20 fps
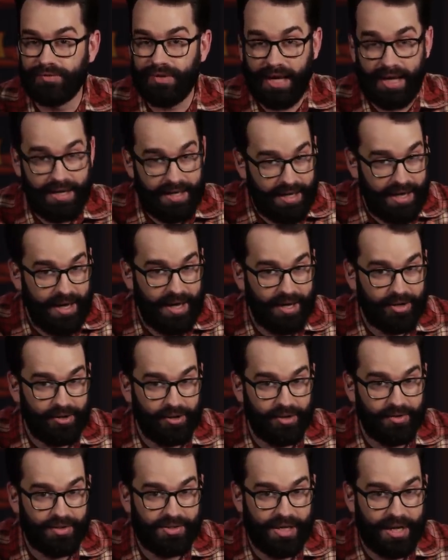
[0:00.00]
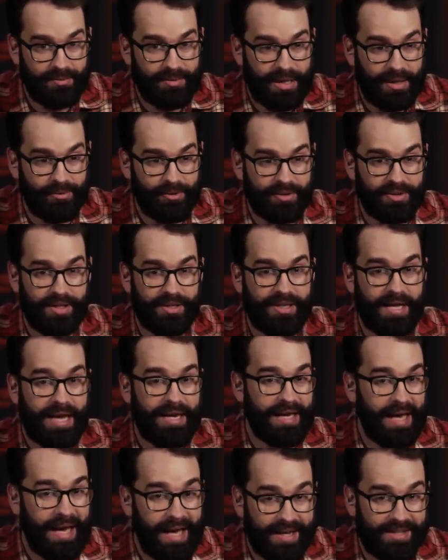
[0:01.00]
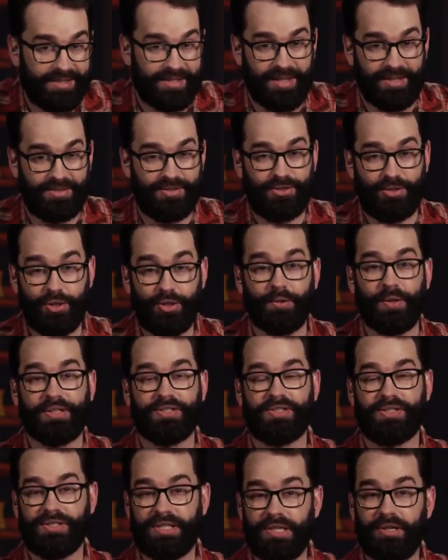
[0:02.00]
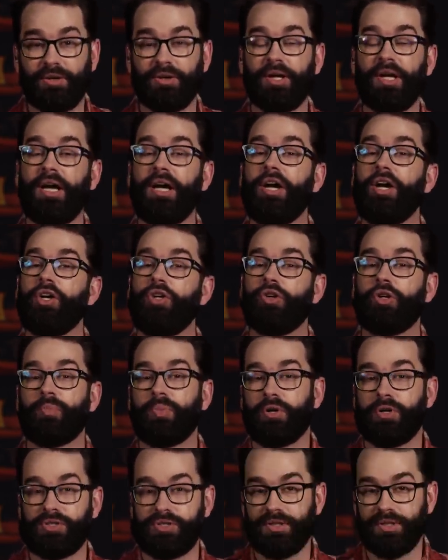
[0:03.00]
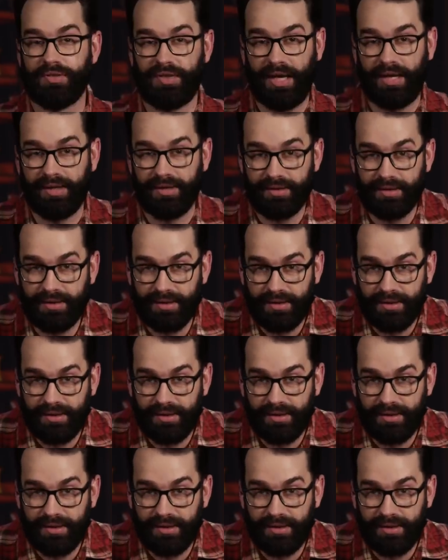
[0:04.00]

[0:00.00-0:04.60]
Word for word: Any hacker on the same network can gain access to and steal your personal data.